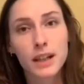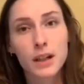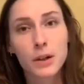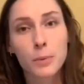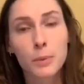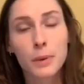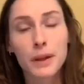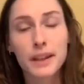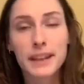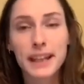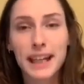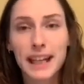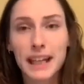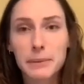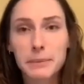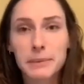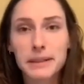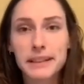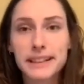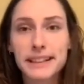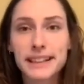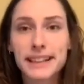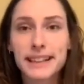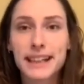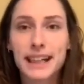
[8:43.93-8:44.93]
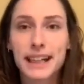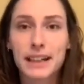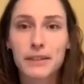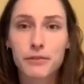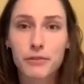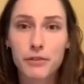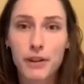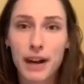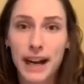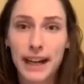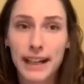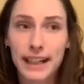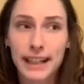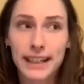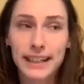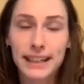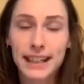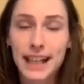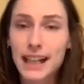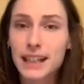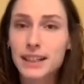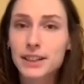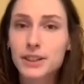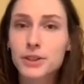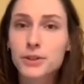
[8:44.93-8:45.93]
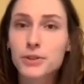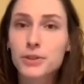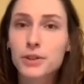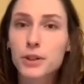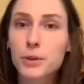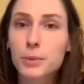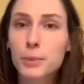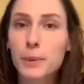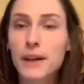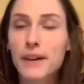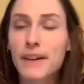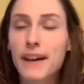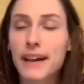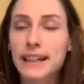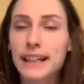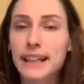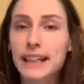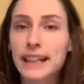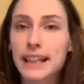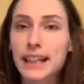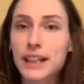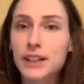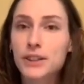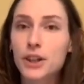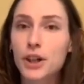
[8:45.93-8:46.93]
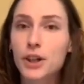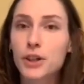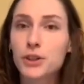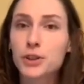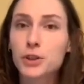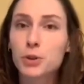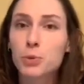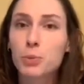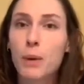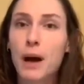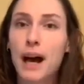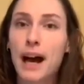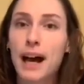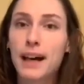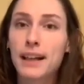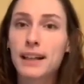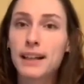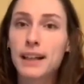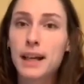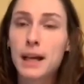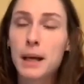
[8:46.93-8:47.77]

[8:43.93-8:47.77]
With ABT on Friday, yes, you can wear any leotard you want,